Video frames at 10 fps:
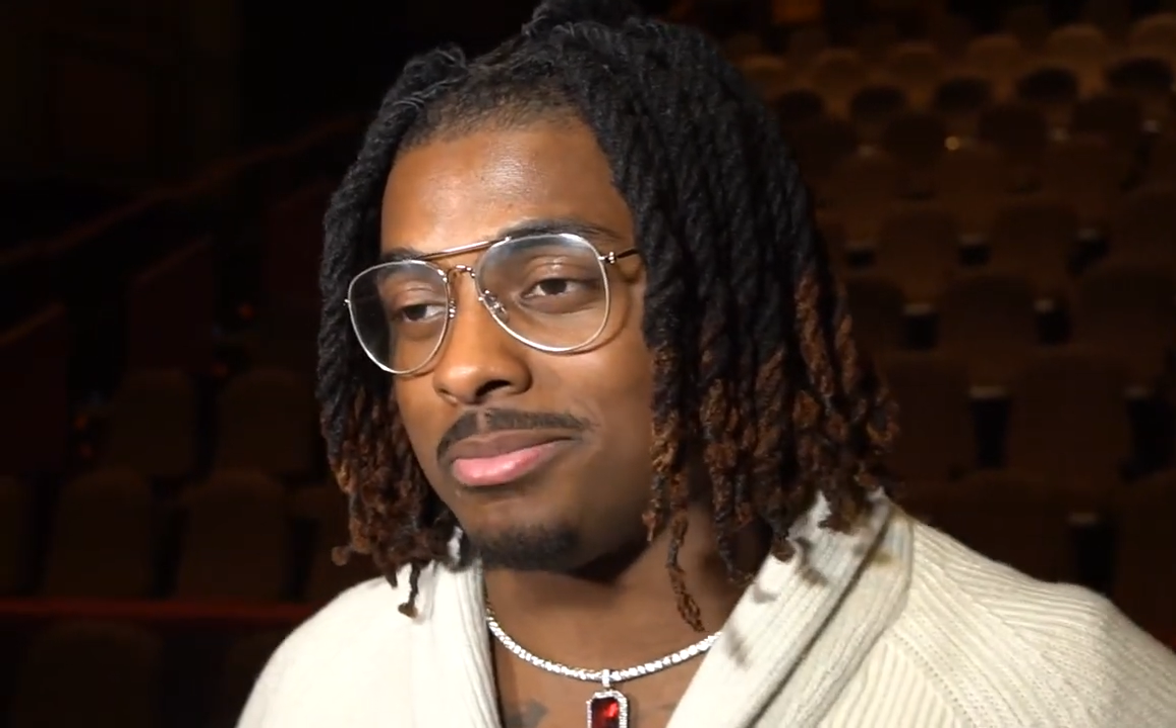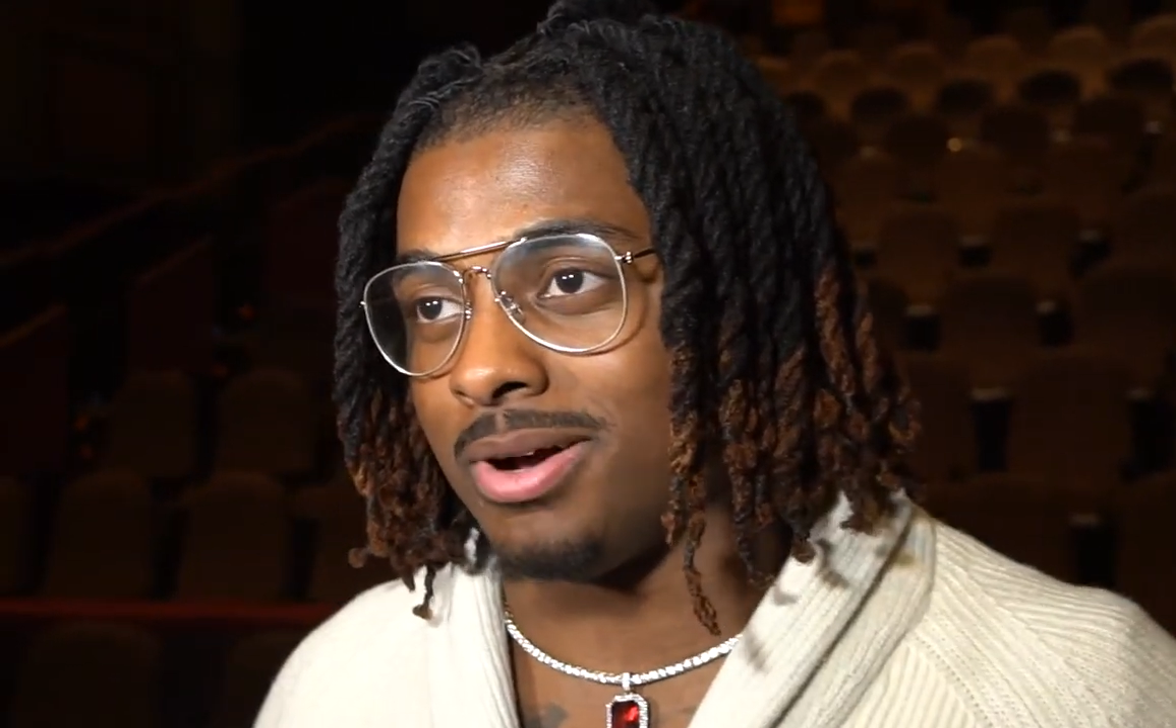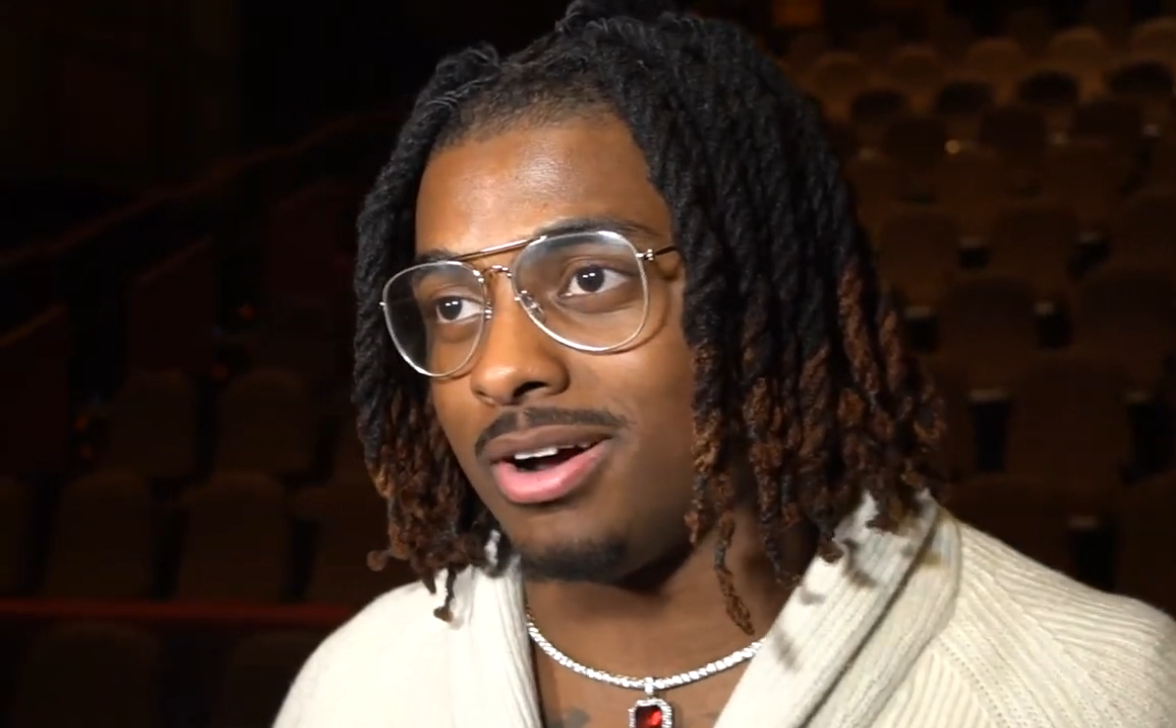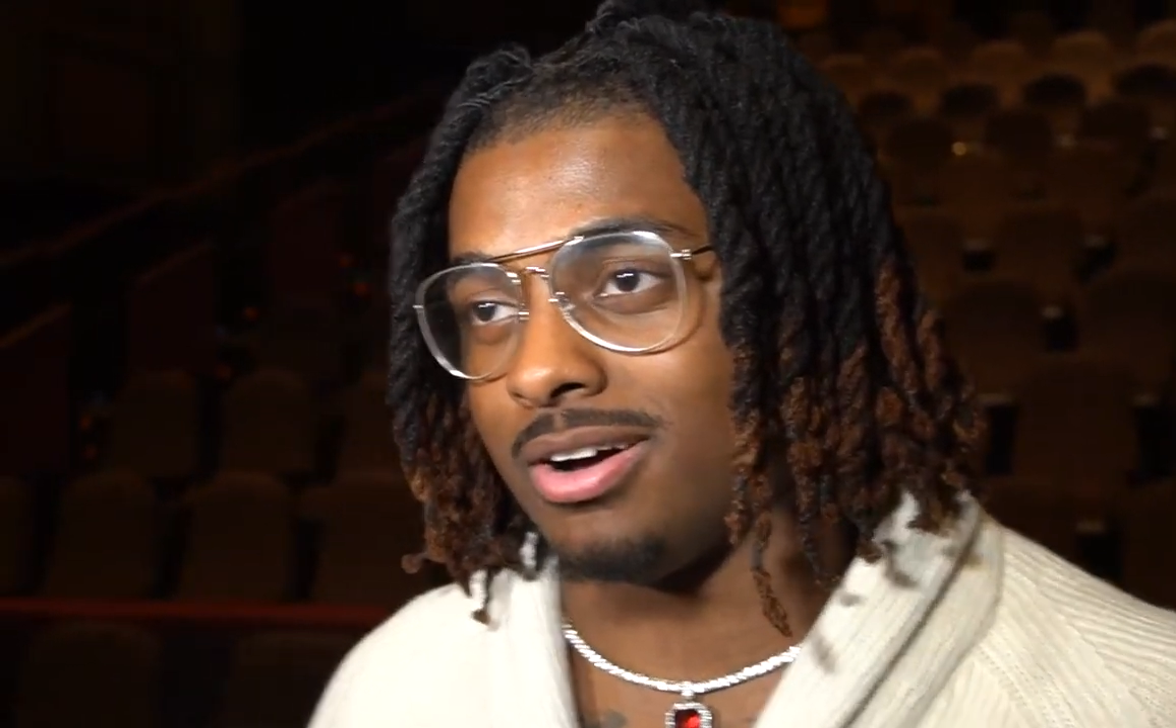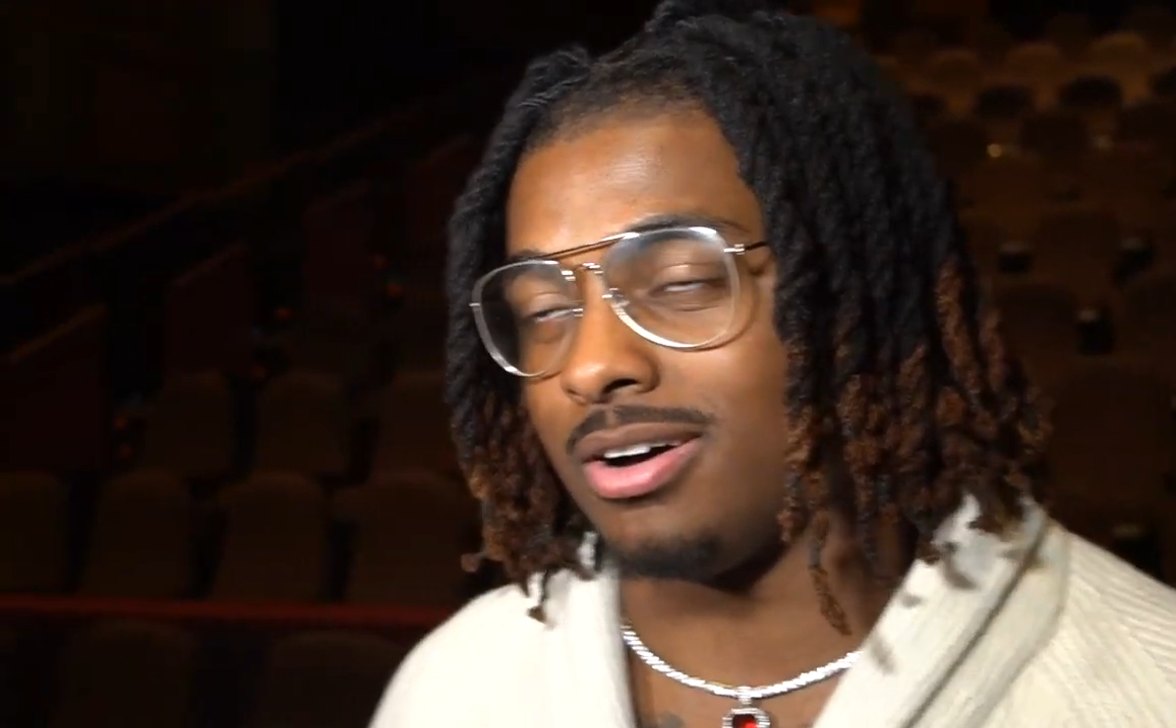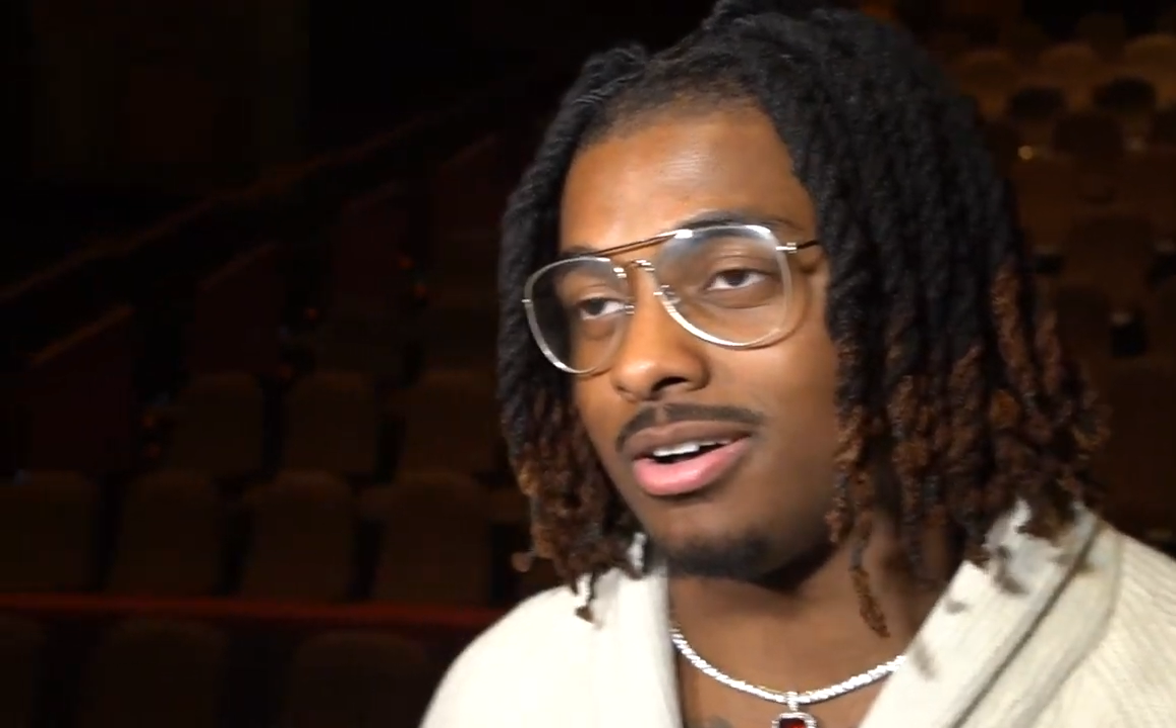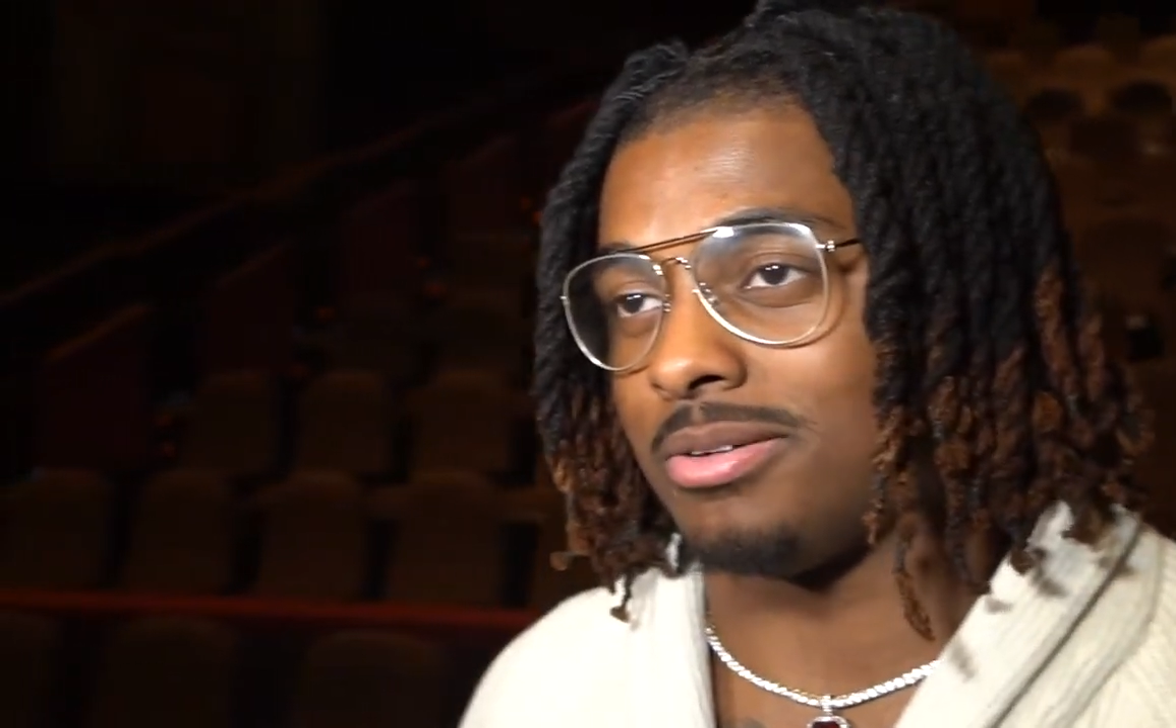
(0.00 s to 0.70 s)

my